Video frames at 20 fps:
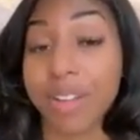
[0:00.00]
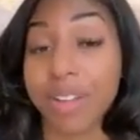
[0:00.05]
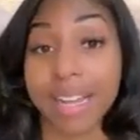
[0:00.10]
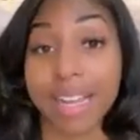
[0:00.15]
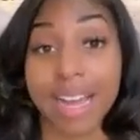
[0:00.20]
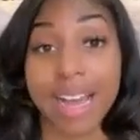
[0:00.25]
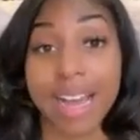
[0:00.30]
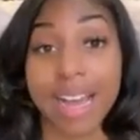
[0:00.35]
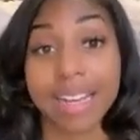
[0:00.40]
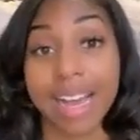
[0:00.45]

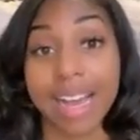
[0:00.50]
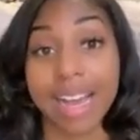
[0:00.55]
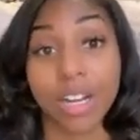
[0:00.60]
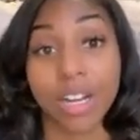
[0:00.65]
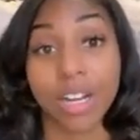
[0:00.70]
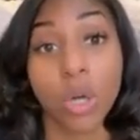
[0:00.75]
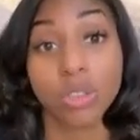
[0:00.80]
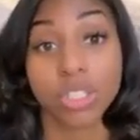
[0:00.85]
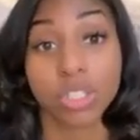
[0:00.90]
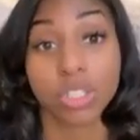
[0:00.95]
Like I
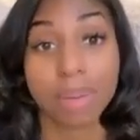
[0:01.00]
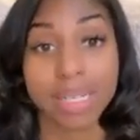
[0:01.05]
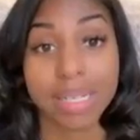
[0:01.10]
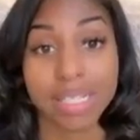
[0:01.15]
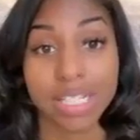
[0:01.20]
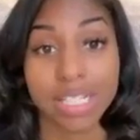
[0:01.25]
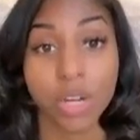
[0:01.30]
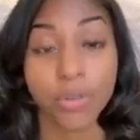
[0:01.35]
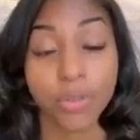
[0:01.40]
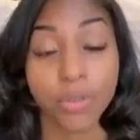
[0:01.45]
coached
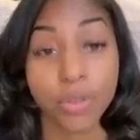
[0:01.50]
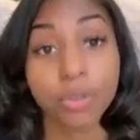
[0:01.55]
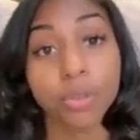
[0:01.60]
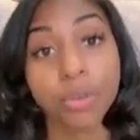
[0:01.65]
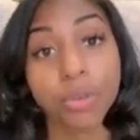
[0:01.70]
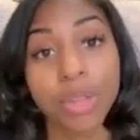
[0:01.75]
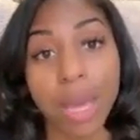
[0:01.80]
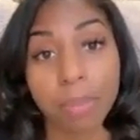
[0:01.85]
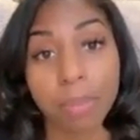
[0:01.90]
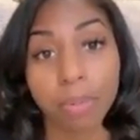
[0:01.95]
myself
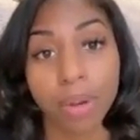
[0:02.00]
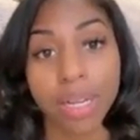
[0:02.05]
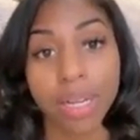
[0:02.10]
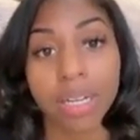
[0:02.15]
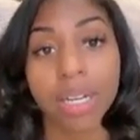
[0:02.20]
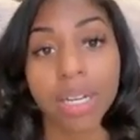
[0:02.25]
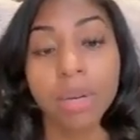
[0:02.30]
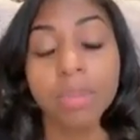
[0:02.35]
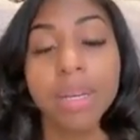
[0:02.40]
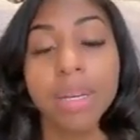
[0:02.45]
through that
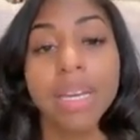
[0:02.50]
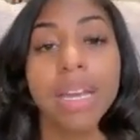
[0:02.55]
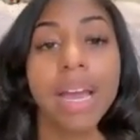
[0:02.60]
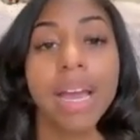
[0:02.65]
breakup